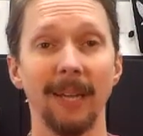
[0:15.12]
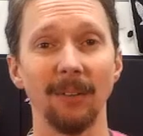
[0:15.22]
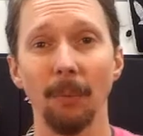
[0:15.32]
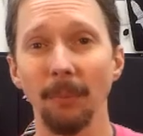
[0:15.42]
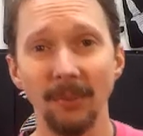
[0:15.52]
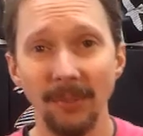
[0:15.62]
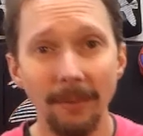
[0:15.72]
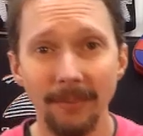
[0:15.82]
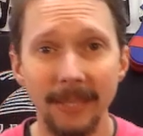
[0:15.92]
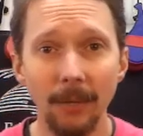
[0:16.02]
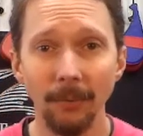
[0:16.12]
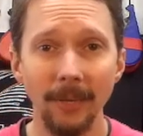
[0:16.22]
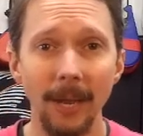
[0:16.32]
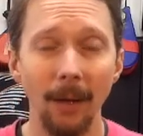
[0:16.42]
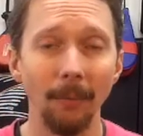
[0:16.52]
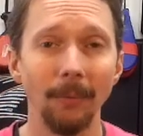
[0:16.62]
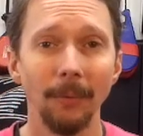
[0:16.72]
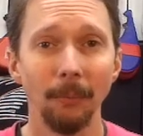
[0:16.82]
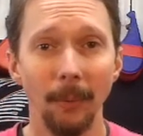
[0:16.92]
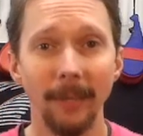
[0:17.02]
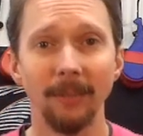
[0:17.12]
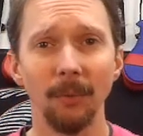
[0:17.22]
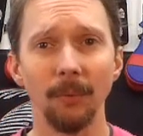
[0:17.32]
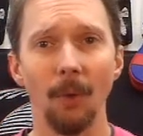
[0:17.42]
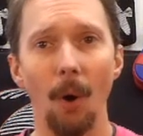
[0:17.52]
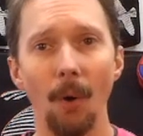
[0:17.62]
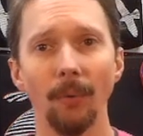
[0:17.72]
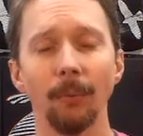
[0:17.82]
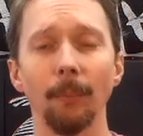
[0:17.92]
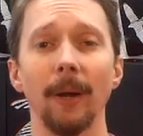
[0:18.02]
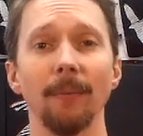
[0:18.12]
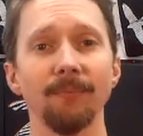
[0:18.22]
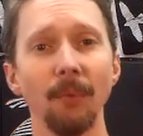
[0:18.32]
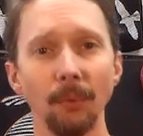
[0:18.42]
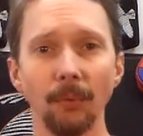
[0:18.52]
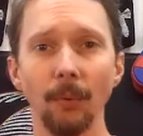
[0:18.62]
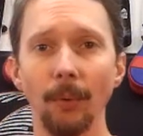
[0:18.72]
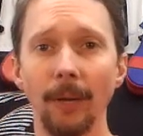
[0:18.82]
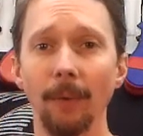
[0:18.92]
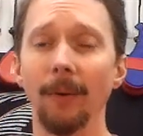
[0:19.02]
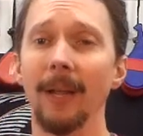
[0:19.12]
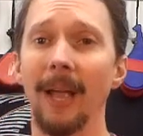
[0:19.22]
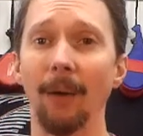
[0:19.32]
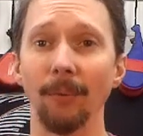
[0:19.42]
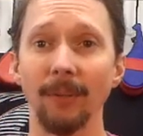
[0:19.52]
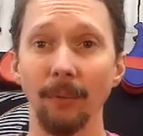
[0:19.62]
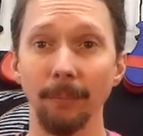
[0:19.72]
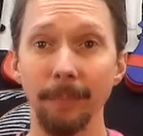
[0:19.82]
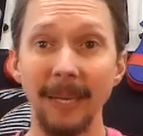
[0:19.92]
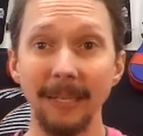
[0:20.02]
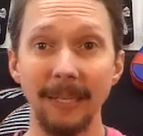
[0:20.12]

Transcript: almost 7 years now, right? So it's awesome. When I first started out, I was selling pink